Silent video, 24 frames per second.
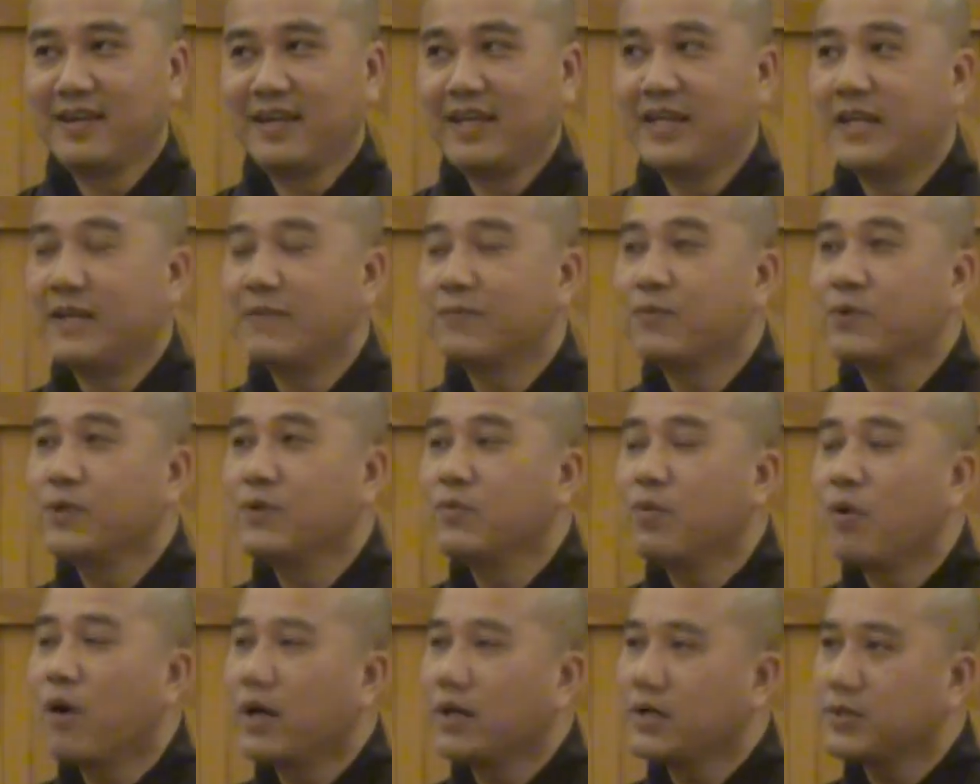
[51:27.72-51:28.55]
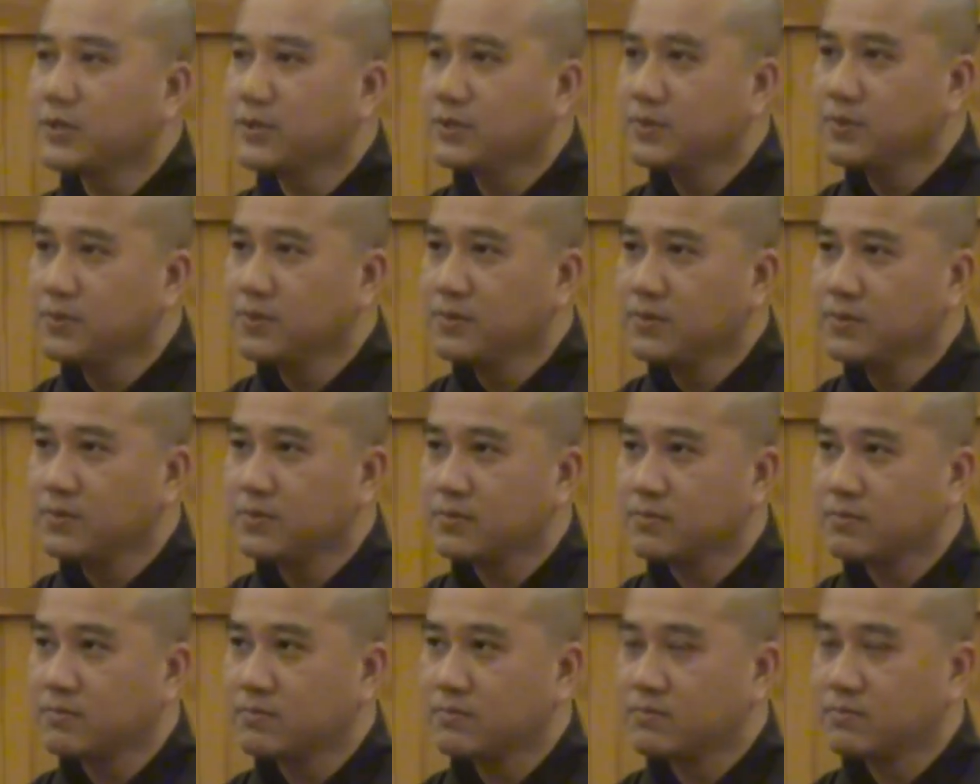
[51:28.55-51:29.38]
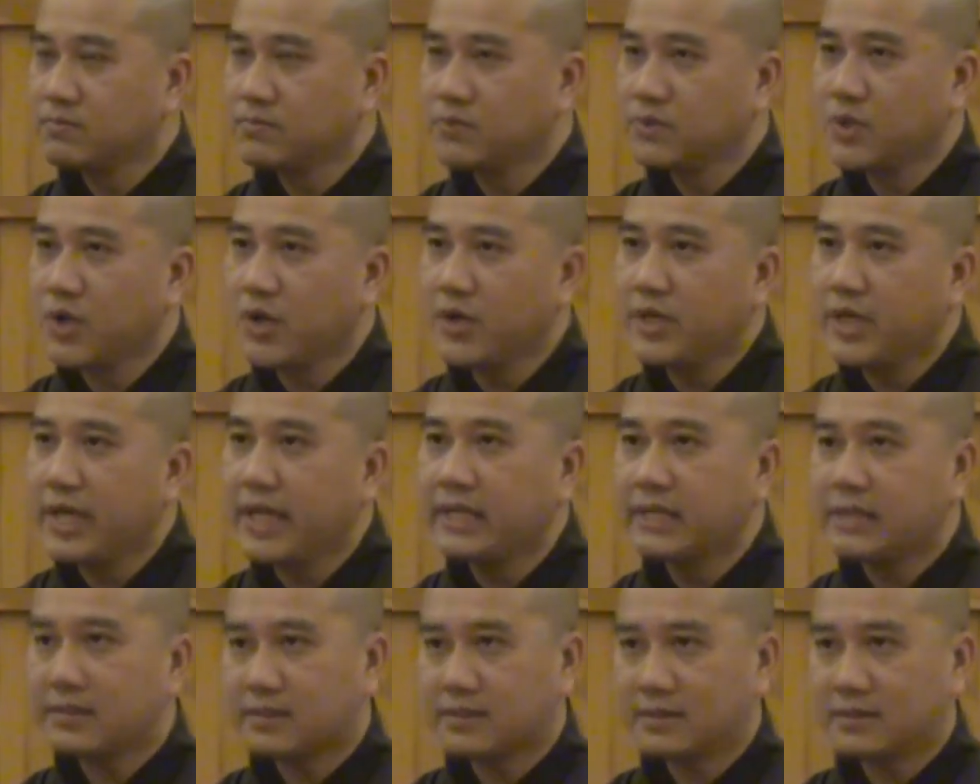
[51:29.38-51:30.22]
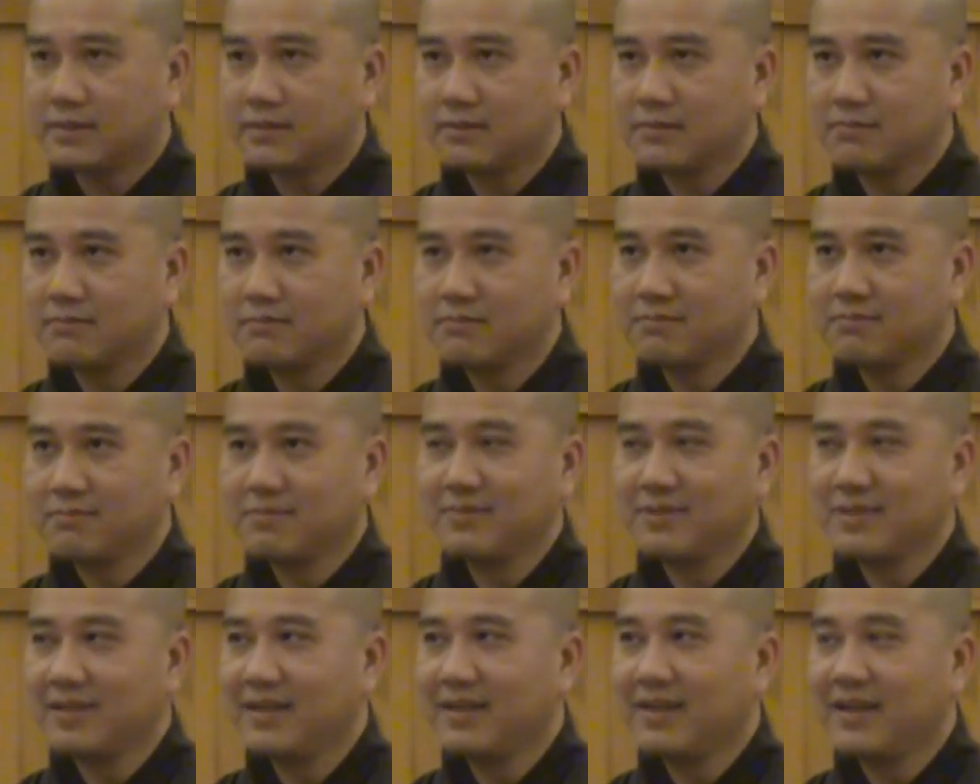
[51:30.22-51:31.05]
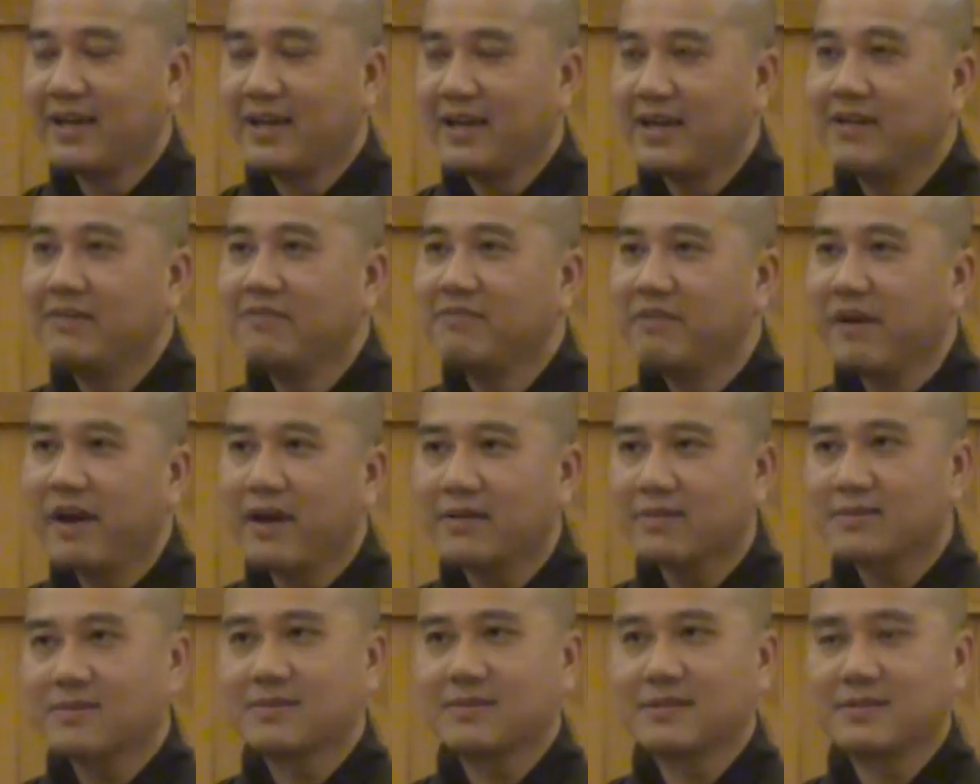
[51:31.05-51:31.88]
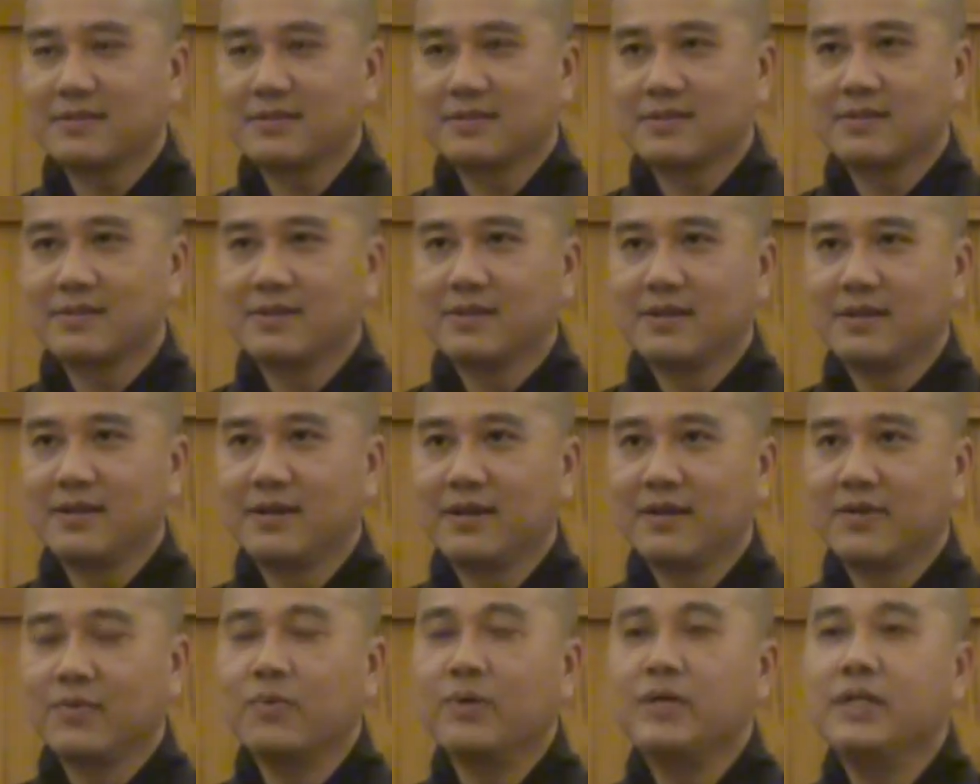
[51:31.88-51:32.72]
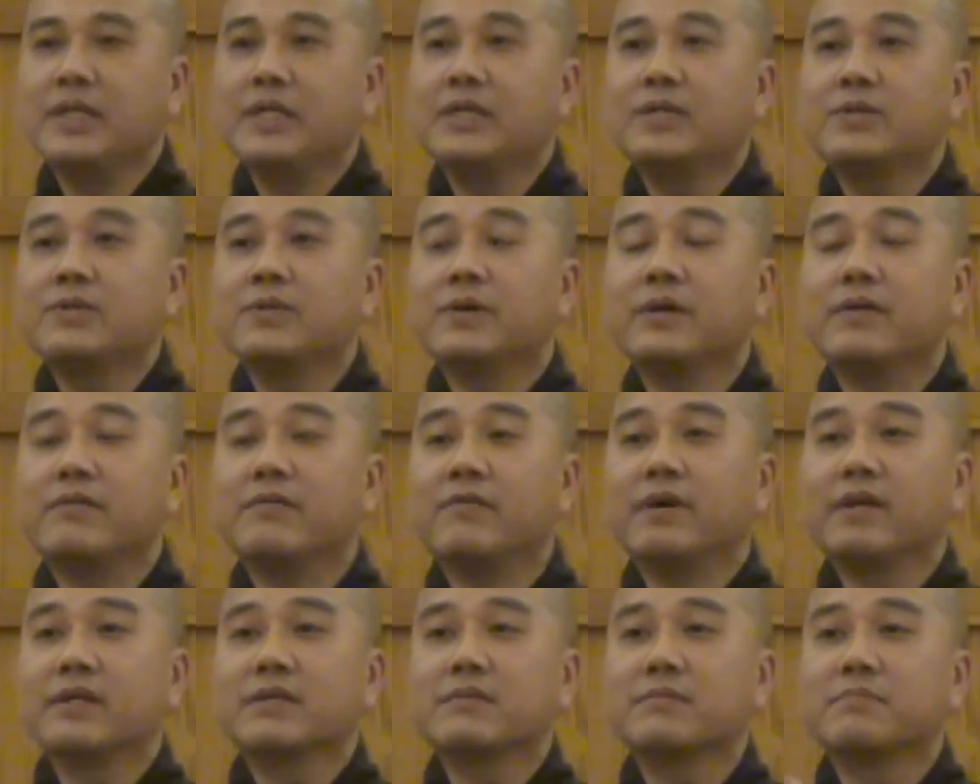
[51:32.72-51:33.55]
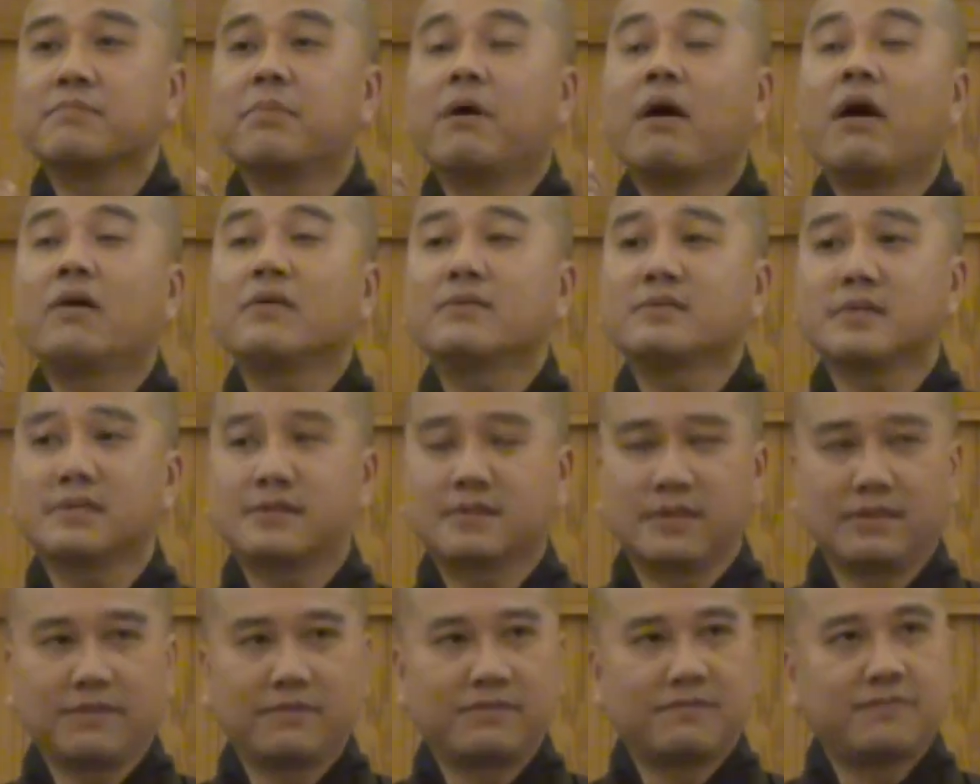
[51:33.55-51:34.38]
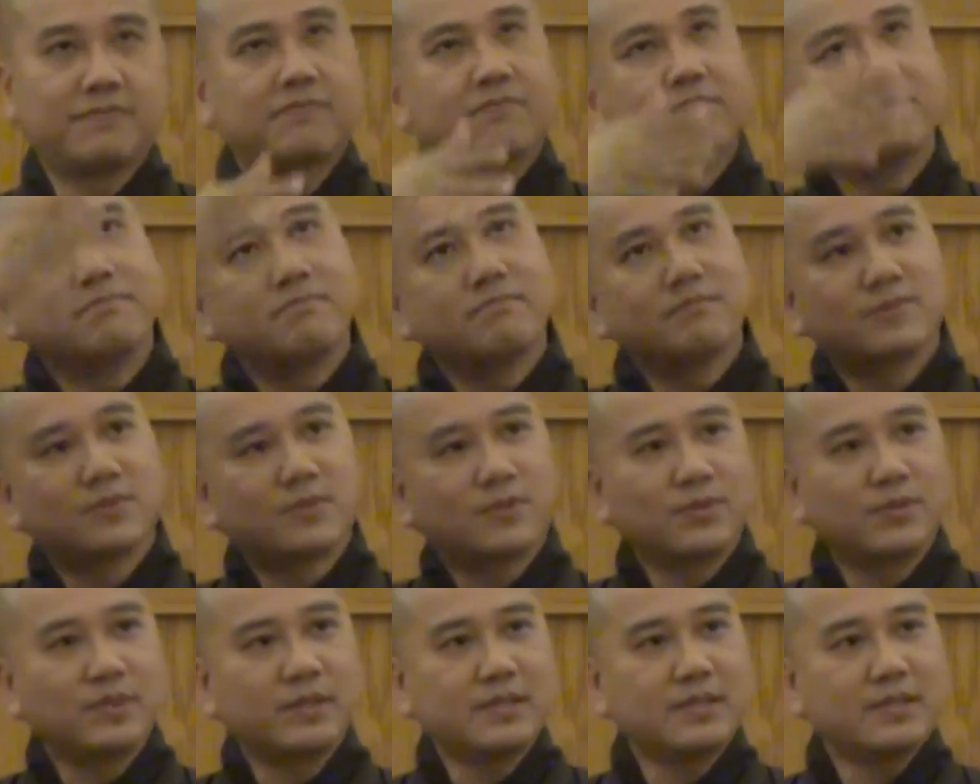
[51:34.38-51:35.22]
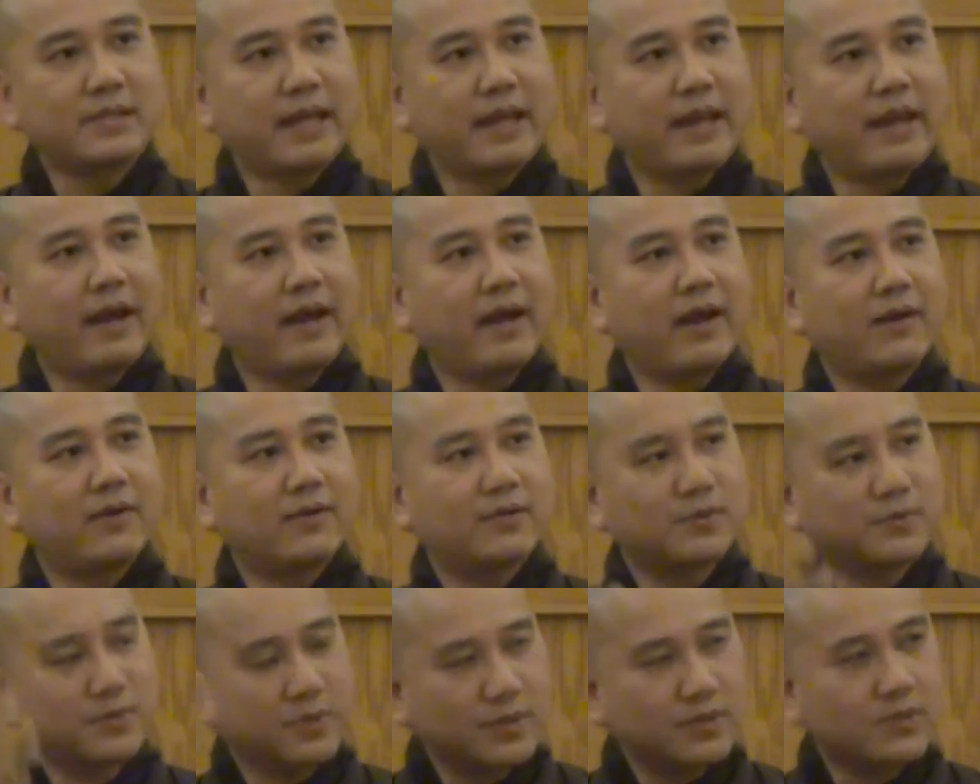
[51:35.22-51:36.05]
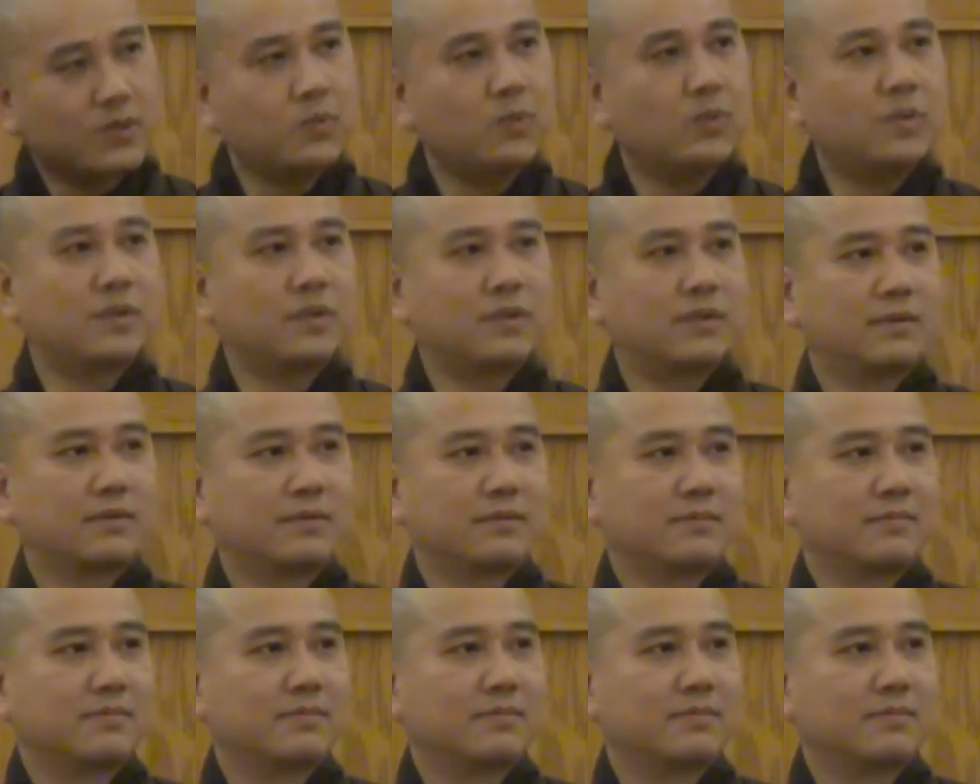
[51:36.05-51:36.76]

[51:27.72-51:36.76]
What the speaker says: And if we want to donate, invest, we need to invest positive to this air, to this world.